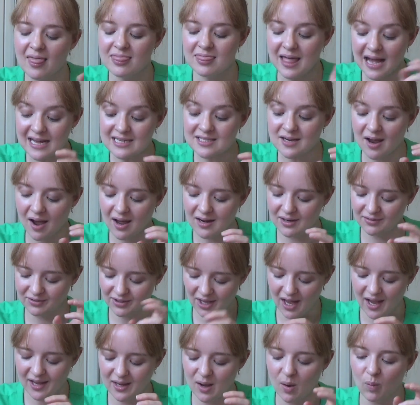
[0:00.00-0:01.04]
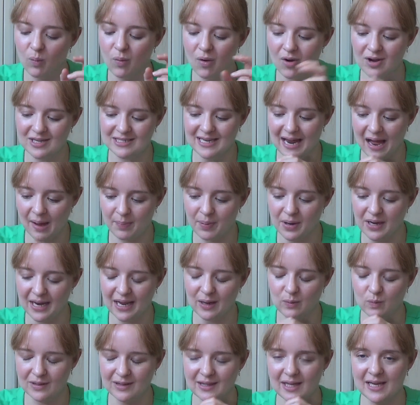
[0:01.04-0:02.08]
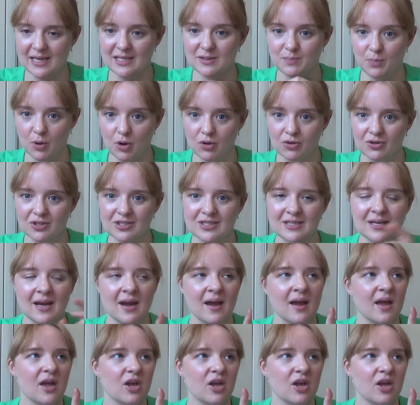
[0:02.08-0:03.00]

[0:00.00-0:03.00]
That's kind of like what is happening with these books